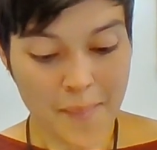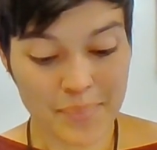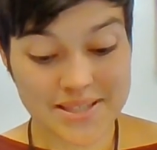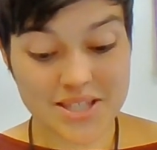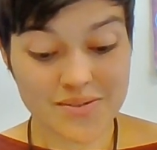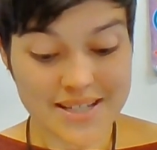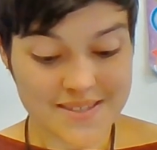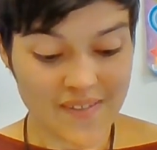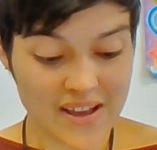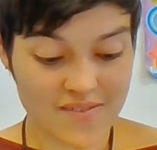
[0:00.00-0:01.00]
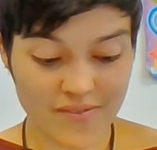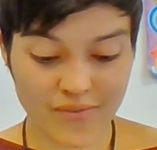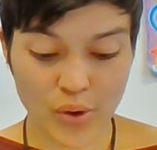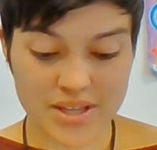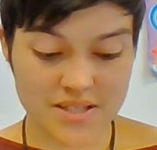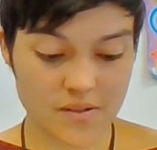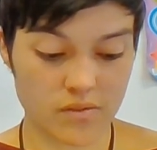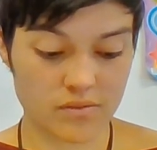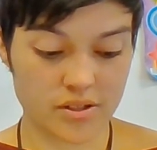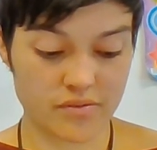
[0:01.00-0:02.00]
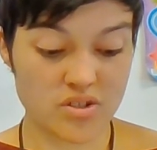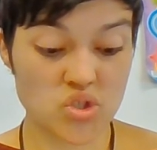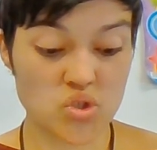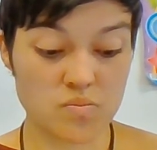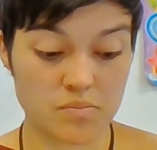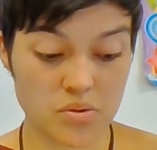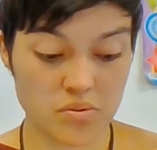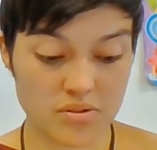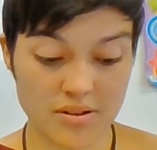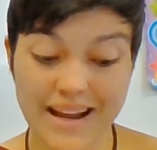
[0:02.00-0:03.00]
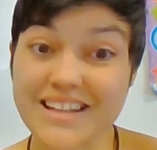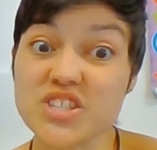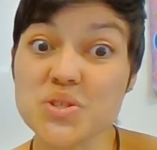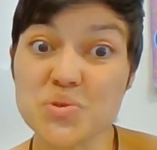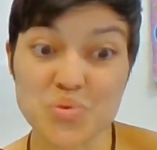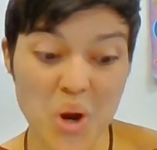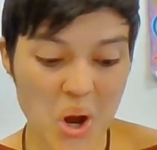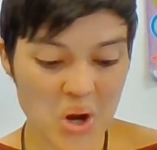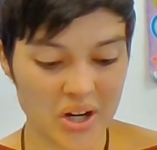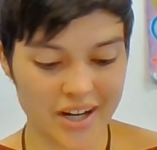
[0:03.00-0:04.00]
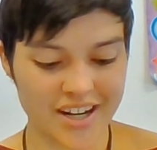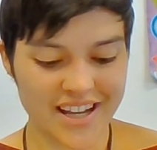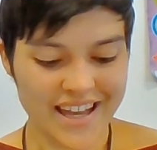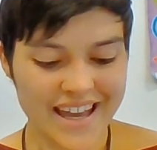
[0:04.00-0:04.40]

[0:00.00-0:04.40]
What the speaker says: But soon his voice grew smoother and stronger.